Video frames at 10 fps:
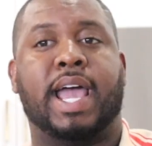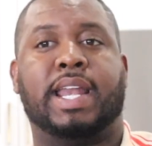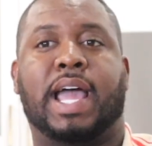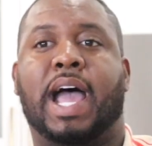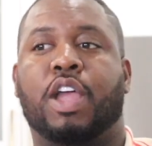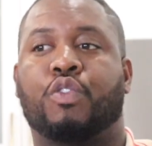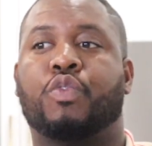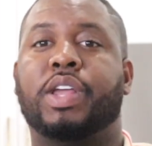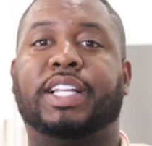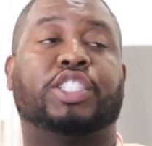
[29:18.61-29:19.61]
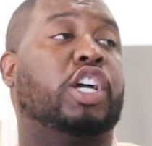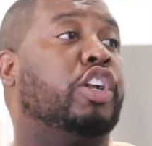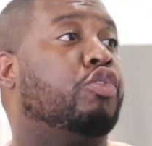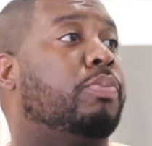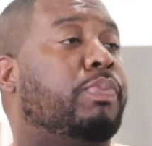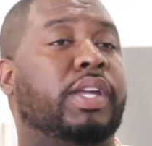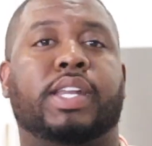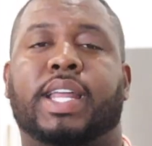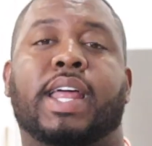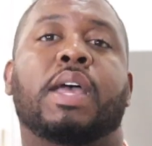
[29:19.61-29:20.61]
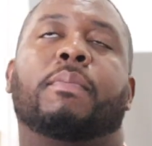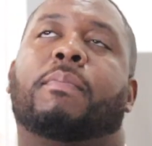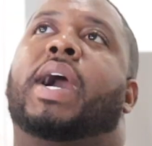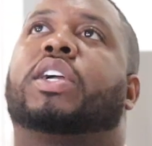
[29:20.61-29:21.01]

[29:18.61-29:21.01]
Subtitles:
and I really started repeating that,